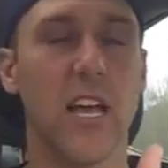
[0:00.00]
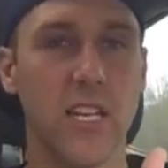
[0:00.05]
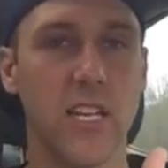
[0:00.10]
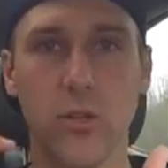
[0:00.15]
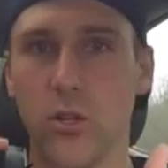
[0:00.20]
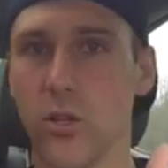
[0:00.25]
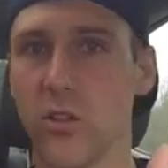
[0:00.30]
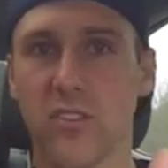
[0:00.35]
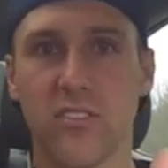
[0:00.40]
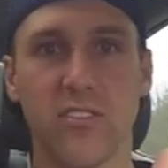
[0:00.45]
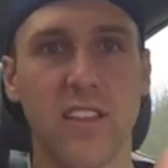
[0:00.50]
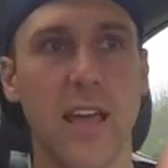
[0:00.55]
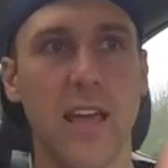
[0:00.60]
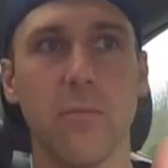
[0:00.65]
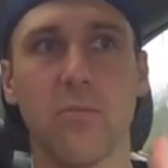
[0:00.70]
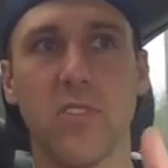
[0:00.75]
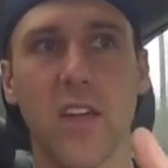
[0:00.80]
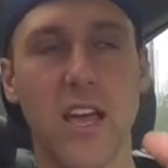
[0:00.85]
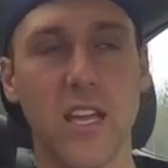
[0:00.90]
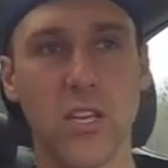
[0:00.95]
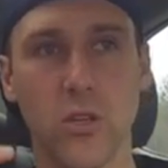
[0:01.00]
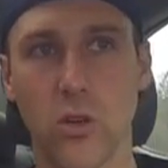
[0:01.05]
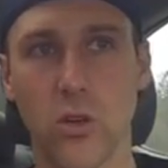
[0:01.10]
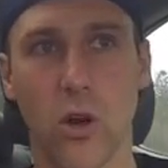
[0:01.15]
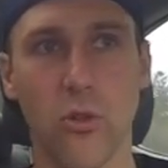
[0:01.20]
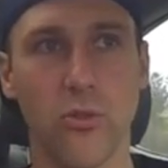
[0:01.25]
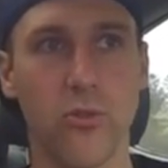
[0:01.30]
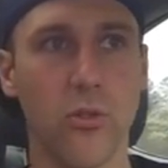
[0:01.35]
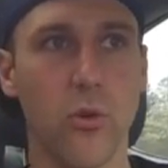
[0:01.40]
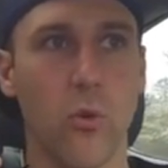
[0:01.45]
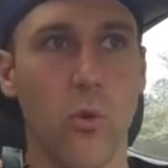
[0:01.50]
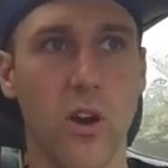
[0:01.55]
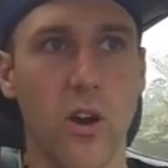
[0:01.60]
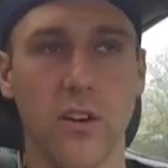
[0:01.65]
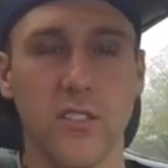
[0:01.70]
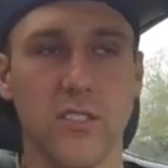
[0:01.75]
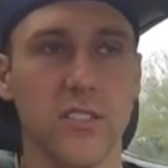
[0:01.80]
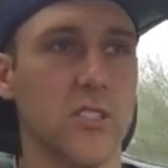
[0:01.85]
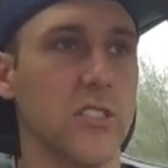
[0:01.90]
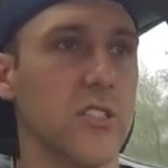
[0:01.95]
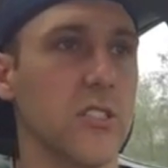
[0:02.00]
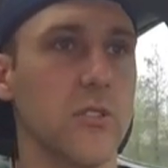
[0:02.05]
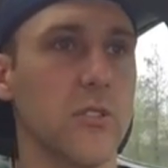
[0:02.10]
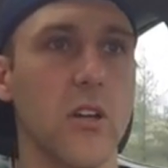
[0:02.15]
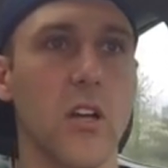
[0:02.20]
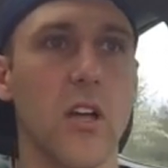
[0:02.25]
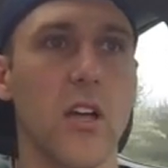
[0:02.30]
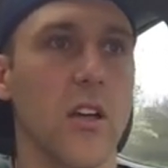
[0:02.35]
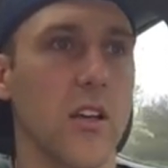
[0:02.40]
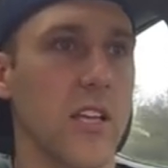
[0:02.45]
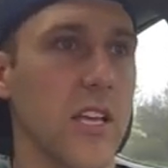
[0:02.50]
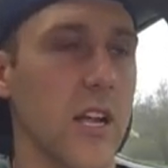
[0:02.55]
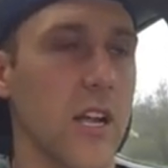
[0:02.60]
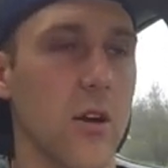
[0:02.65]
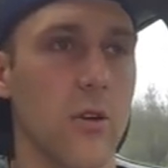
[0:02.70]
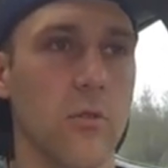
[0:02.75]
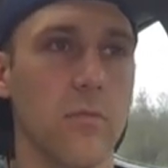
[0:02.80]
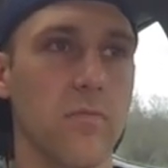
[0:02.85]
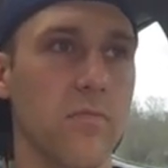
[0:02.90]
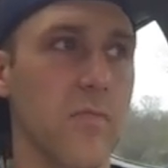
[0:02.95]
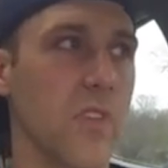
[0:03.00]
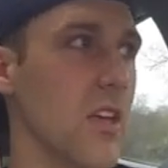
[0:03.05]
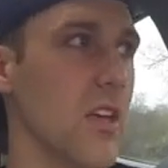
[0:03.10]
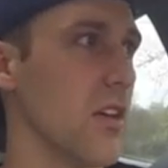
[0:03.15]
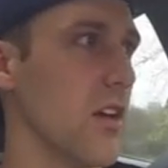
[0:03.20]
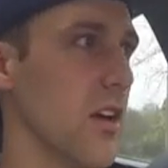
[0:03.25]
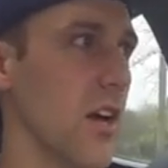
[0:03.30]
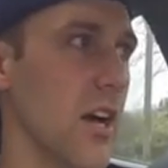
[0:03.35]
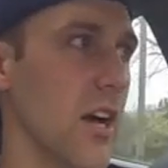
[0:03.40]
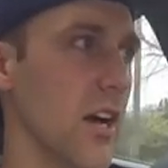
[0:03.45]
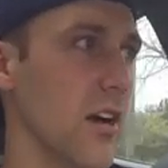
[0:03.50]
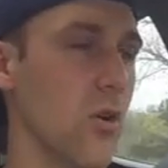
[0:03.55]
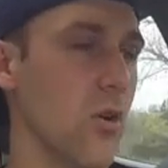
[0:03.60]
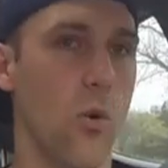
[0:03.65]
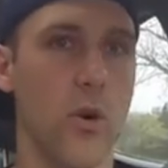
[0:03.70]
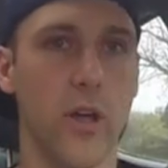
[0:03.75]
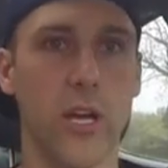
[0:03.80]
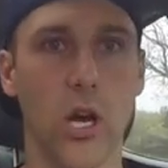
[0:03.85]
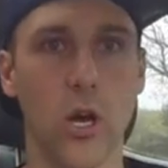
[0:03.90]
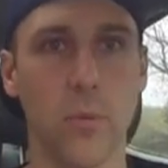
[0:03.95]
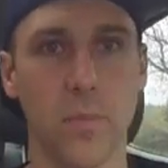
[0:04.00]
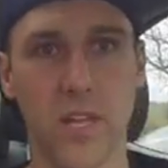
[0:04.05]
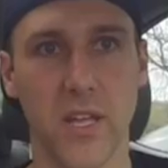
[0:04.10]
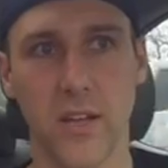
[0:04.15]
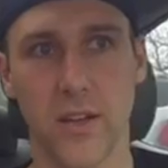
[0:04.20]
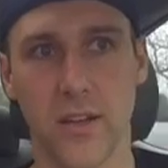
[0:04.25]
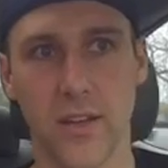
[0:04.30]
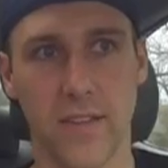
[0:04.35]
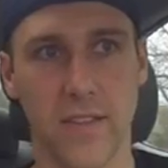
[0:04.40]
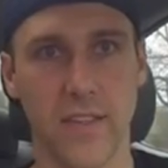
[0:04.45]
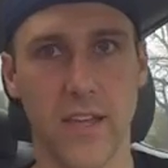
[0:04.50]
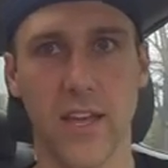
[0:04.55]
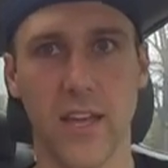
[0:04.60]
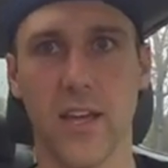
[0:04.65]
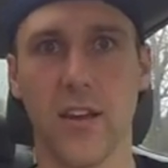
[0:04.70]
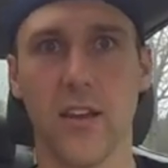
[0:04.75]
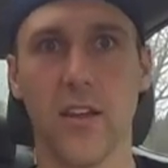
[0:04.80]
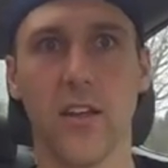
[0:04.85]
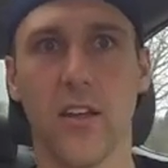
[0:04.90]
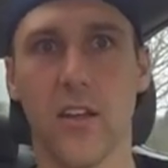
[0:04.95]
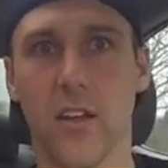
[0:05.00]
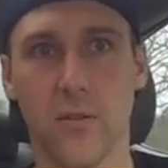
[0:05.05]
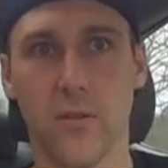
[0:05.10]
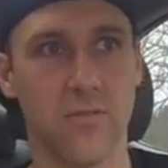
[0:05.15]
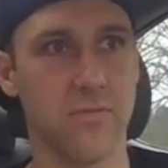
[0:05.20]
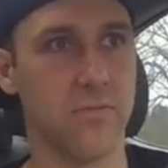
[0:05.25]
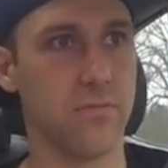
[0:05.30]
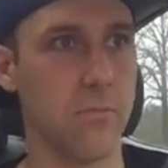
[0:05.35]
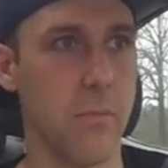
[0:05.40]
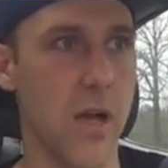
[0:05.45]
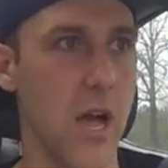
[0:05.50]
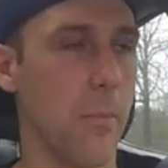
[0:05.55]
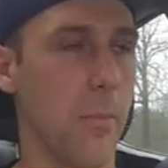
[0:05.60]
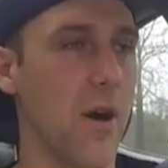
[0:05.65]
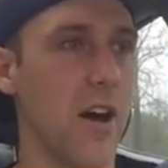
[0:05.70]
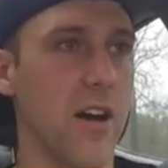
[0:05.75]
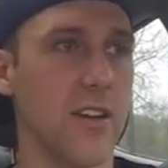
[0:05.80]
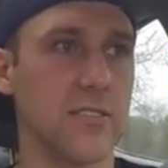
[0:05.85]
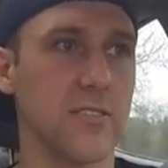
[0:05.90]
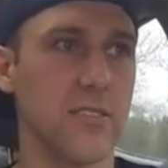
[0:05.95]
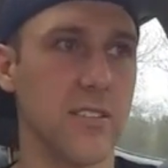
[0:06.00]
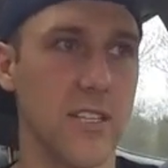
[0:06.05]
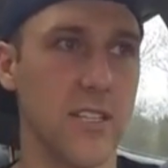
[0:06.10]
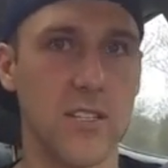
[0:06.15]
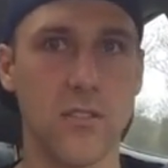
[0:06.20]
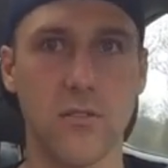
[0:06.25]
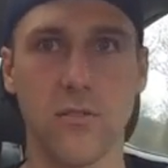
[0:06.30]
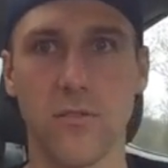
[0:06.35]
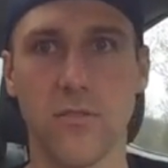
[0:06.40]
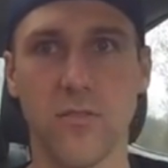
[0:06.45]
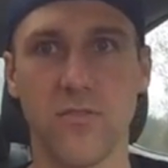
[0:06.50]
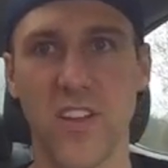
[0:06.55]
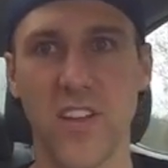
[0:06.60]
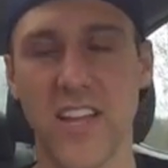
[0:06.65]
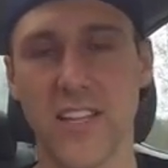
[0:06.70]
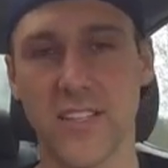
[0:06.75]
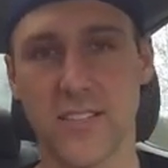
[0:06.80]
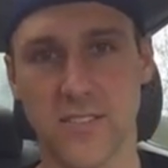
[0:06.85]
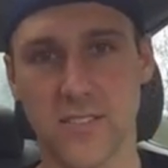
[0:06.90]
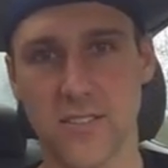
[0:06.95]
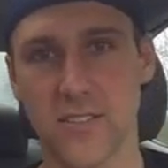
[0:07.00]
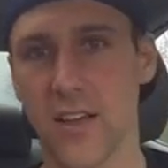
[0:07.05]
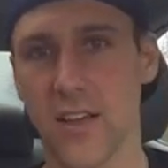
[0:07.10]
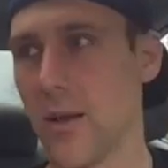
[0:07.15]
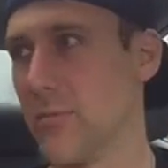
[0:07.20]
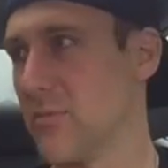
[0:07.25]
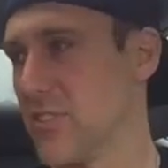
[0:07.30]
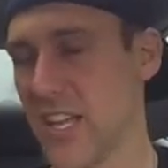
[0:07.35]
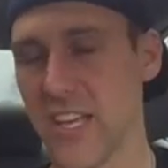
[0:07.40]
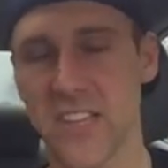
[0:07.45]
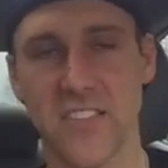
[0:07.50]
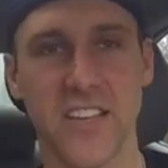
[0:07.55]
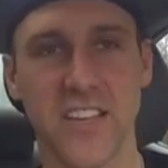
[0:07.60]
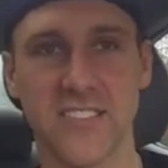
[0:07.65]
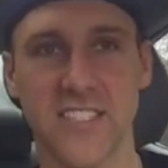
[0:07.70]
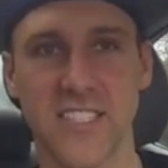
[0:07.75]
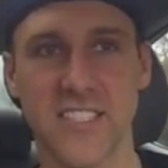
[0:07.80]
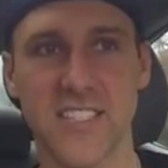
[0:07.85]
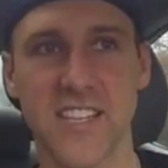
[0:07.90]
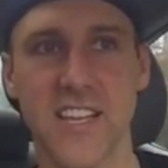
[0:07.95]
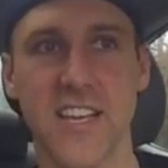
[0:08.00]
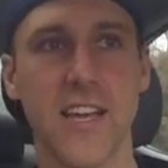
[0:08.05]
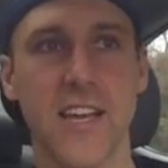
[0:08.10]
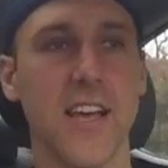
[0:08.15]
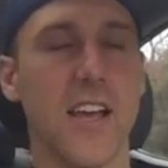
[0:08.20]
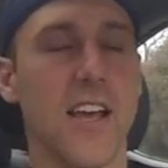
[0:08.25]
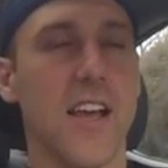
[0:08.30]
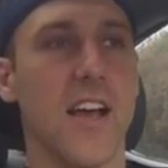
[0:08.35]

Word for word: and you do the same thing. You go through the words. You'll do, cornucopia, and then mailbox, and then fence. I'm saying things I see.